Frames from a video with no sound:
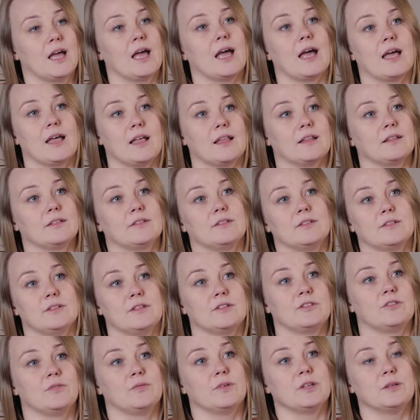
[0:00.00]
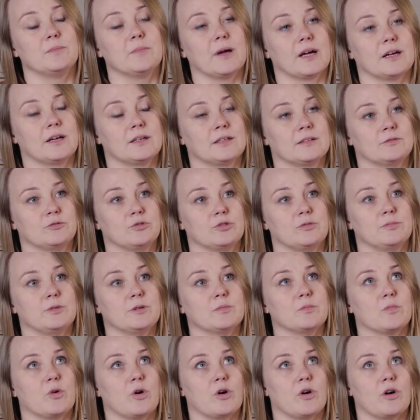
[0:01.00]
And this feedback could
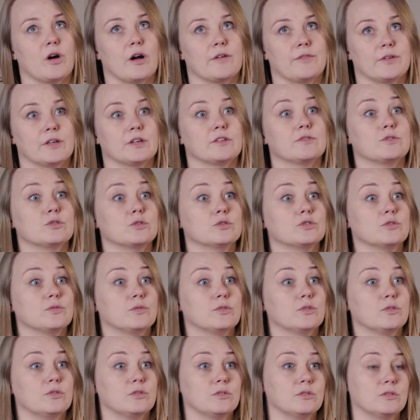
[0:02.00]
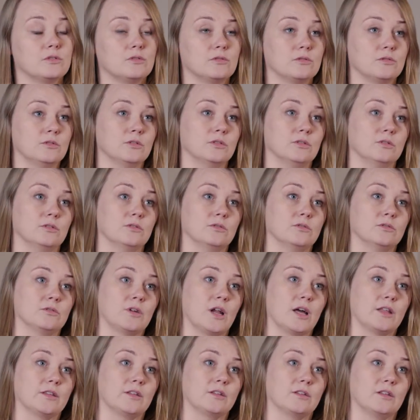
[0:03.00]
be more, I think, fruitful
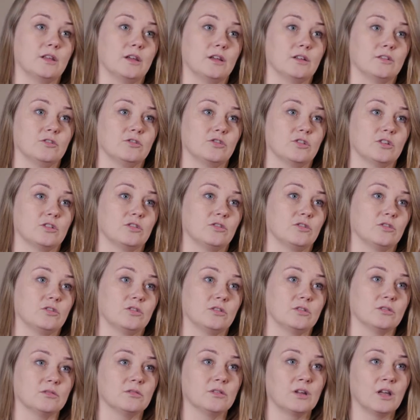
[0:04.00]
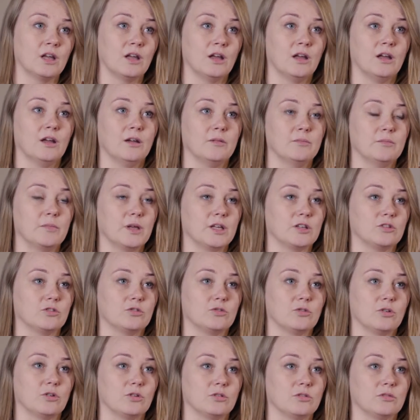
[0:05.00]
rather than just
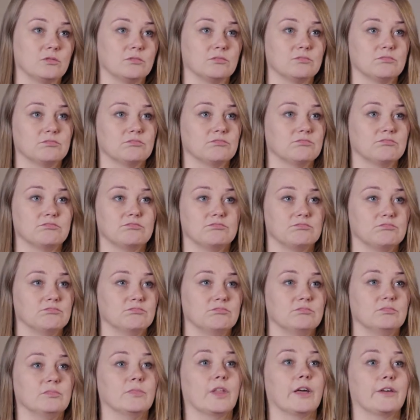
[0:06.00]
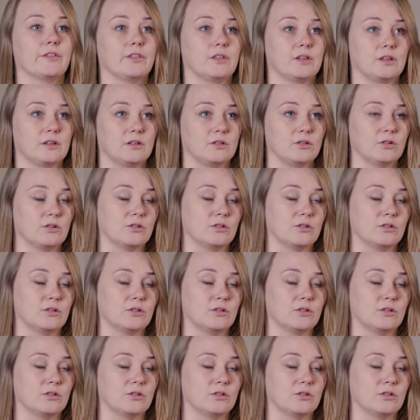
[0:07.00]
based on nothing.